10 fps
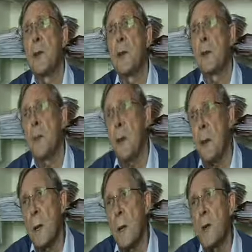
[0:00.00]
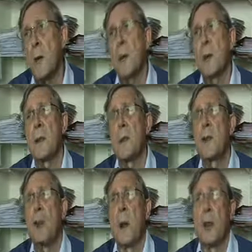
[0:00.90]
do is look at our particular
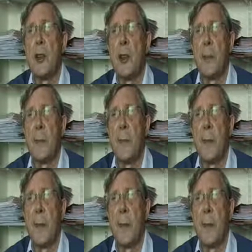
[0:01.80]
situation,